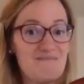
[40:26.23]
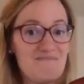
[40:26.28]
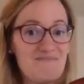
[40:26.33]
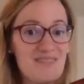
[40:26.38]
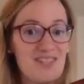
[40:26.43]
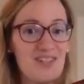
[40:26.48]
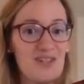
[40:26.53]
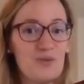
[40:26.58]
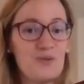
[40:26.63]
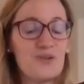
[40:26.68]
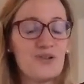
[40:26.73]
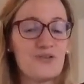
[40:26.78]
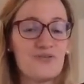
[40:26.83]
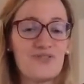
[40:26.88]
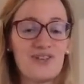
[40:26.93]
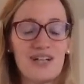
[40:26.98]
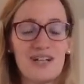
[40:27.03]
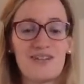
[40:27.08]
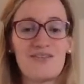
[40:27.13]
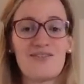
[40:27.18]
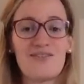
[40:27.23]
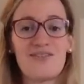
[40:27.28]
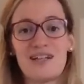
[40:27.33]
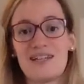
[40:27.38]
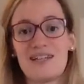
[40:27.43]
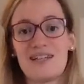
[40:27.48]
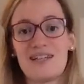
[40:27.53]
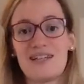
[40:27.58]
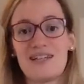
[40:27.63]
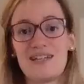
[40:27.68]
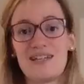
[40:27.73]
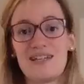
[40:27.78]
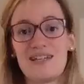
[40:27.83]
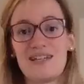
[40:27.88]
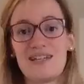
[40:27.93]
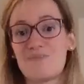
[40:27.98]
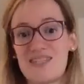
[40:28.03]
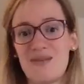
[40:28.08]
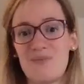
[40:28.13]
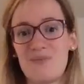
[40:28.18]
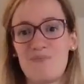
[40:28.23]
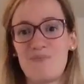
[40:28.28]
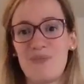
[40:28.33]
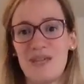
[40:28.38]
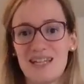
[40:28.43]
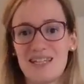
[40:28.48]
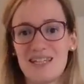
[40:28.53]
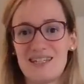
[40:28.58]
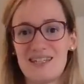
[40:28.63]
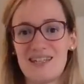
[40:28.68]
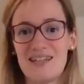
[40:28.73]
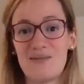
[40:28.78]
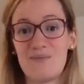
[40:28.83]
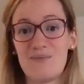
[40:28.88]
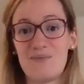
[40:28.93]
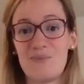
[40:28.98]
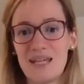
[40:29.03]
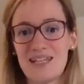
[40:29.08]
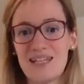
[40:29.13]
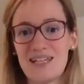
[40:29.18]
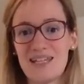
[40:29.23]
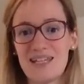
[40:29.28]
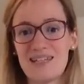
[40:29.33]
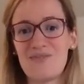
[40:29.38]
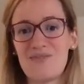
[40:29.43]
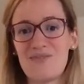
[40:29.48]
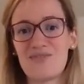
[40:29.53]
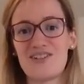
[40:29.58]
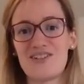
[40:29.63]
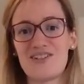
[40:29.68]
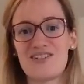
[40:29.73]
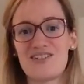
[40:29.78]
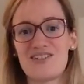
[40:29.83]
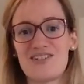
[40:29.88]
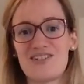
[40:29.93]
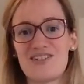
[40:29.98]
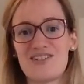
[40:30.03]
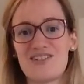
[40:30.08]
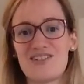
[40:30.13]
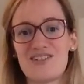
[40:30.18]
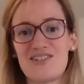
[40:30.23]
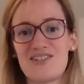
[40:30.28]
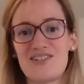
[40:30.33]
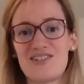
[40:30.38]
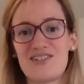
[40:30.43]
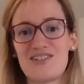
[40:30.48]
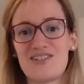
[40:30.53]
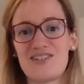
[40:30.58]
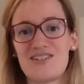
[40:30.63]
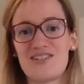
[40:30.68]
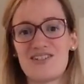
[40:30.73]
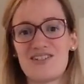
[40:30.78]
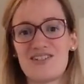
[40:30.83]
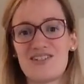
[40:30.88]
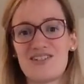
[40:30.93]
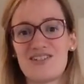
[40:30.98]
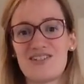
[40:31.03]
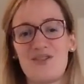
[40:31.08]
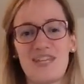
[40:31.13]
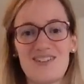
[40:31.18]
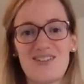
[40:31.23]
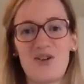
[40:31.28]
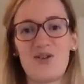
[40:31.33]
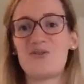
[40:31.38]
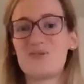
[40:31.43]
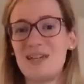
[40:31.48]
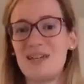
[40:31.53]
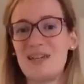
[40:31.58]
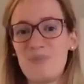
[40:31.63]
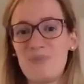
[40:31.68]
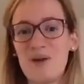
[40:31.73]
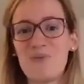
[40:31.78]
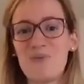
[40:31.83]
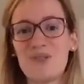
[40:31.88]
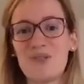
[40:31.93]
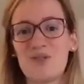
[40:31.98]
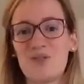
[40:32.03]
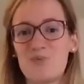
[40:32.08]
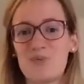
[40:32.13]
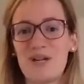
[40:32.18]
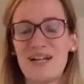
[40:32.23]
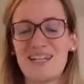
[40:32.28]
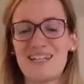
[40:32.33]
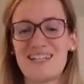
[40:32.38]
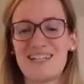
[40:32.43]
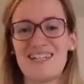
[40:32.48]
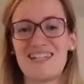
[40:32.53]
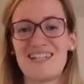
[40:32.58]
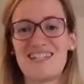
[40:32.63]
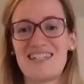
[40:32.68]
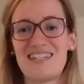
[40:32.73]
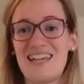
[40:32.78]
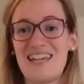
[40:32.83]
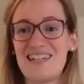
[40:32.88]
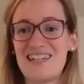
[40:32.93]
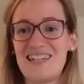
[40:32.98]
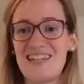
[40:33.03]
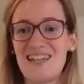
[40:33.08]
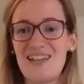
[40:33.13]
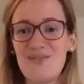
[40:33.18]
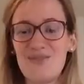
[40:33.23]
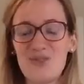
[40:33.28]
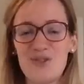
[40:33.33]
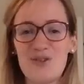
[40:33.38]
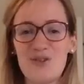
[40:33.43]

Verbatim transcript: you will really, really see big a big difference after a few few years. So keep up the good practice.